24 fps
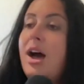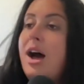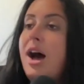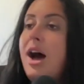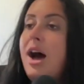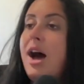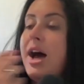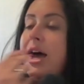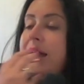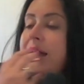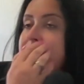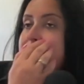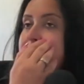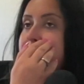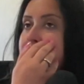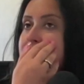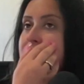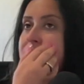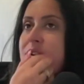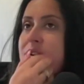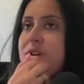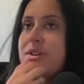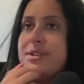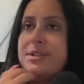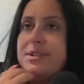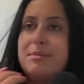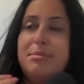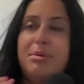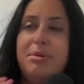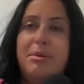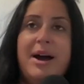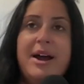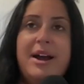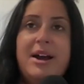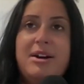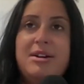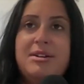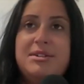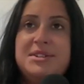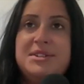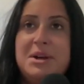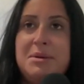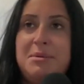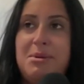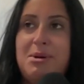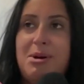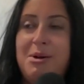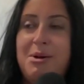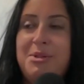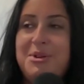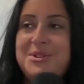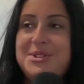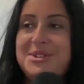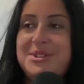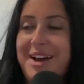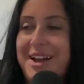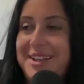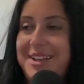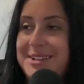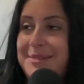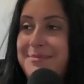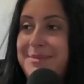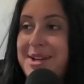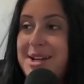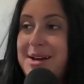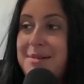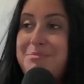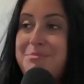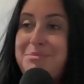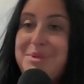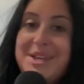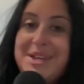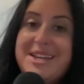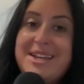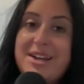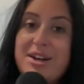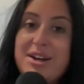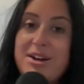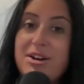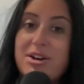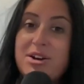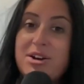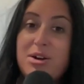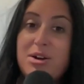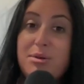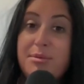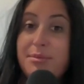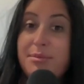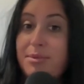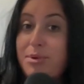I know that there are some players that were on those lines that may not be here,